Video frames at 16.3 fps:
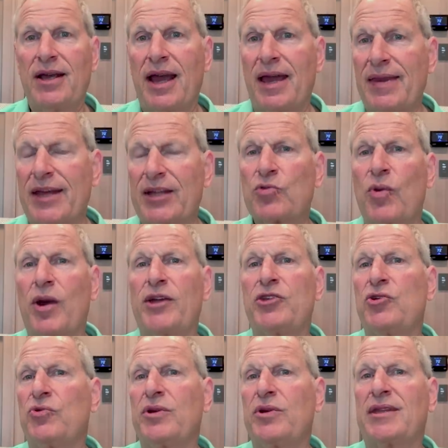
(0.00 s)
And that's why
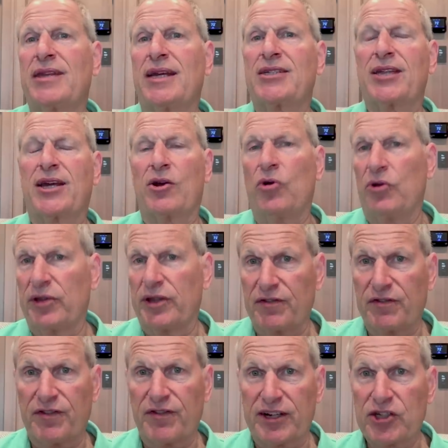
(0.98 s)
doing things like holding
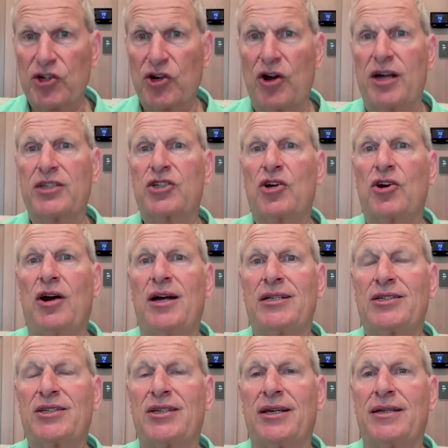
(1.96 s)
fixed costs
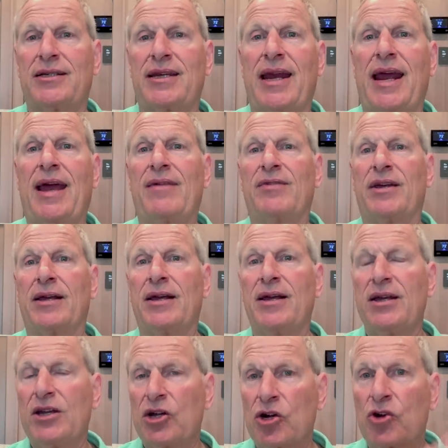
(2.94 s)
constant and having
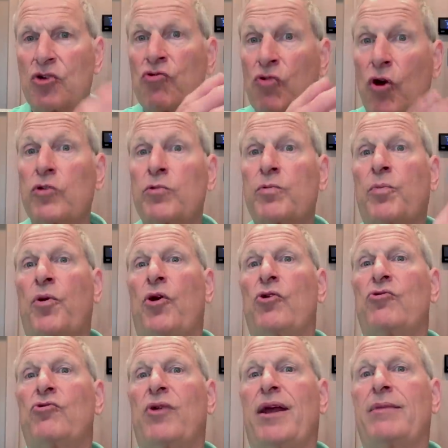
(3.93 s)
growth
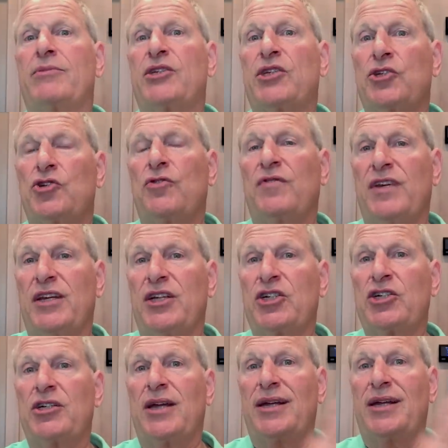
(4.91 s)
programs that you've
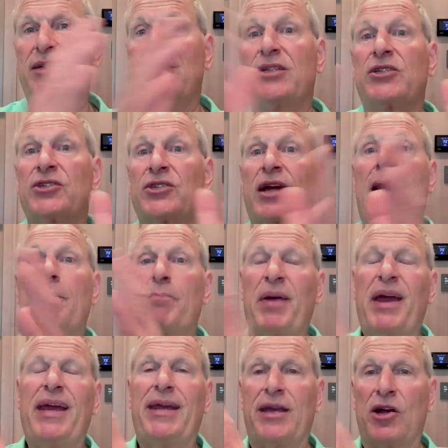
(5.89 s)
initiated that start
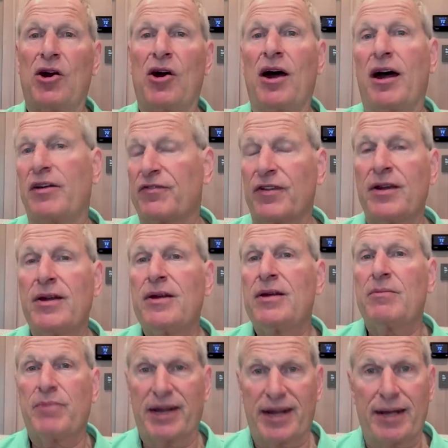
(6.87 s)
paying off
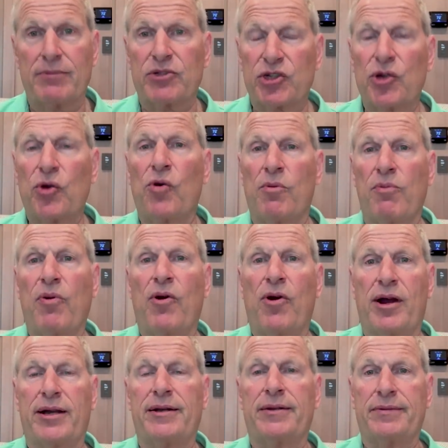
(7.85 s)
becomes so
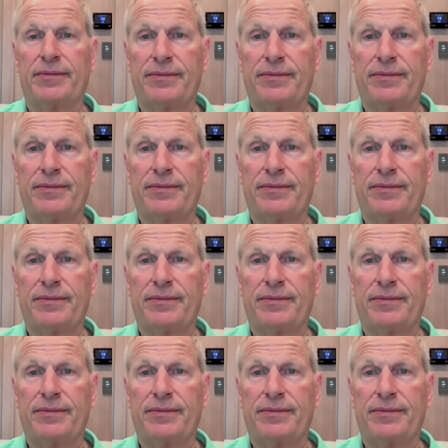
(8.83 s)
important.